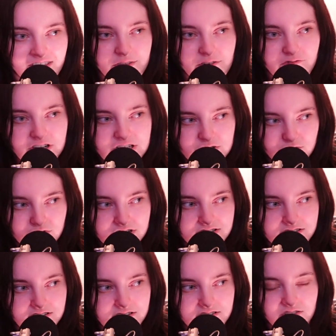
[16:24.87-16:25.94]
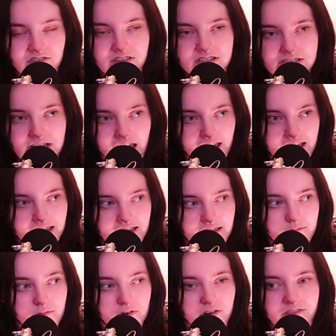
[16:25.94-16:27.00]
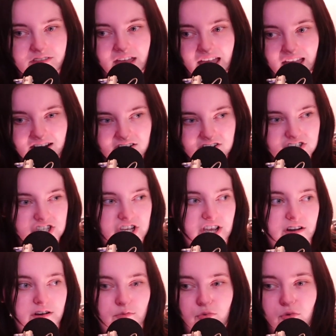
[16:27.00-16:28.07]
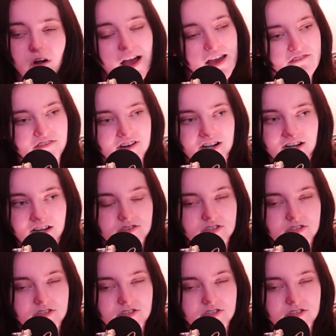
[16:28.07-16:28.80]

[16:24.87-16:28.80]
the resources or the time or the energy or whatever